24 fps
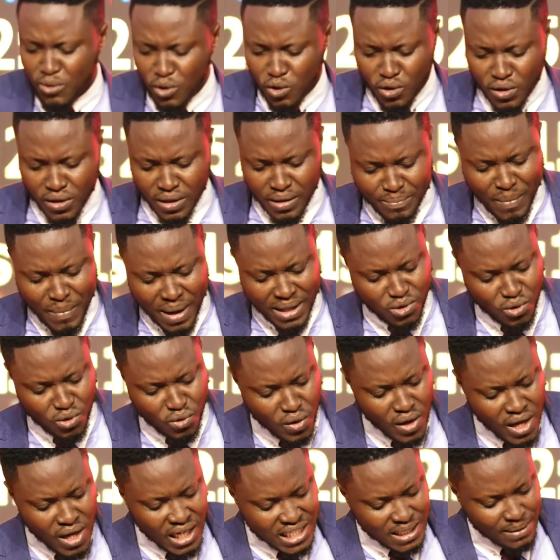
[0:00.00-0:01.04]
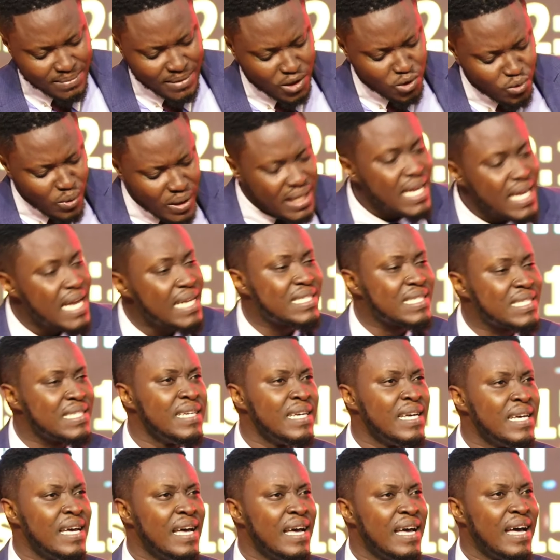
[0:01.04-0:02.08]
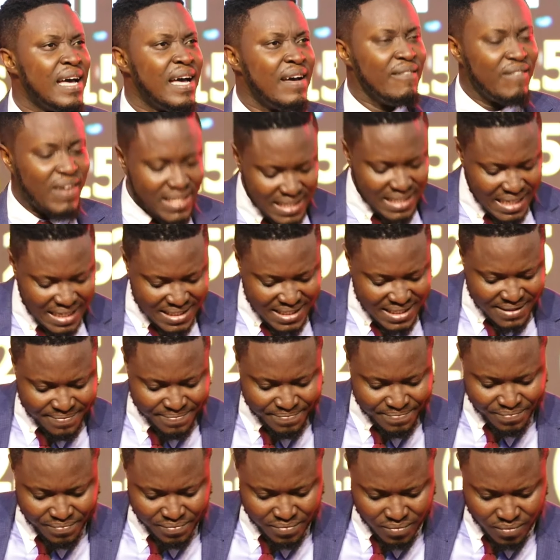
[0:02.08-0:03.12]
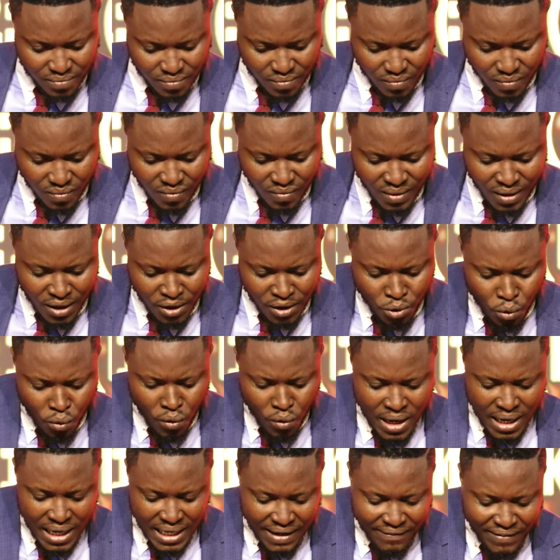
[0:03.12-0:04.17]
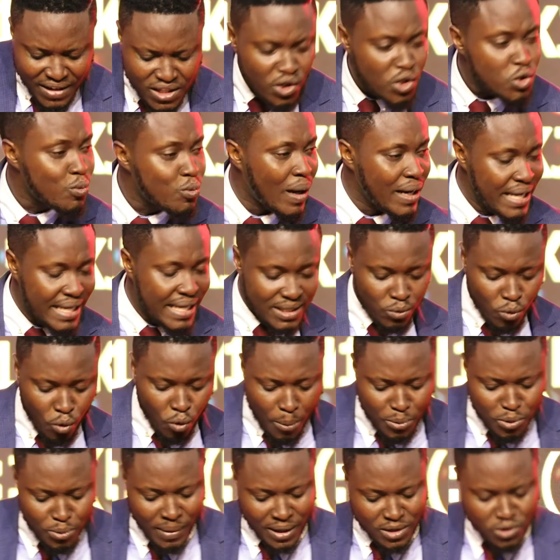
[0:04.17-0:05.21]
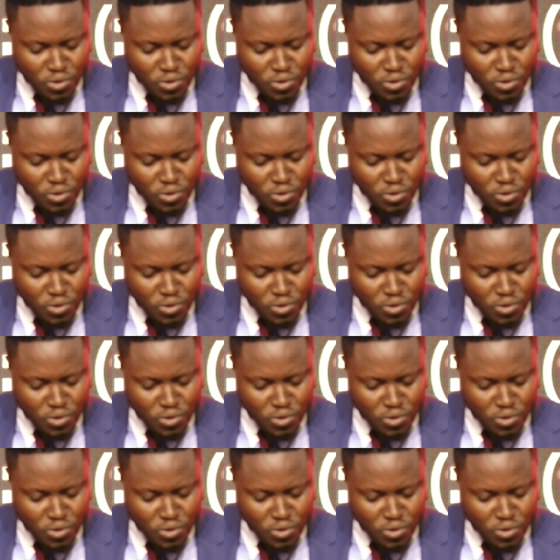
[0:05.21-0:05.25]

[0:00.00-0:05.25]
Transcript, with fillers: Matthew chapter 28, verse 18. No, Revelations 1 8. We'll come to Matthew 28,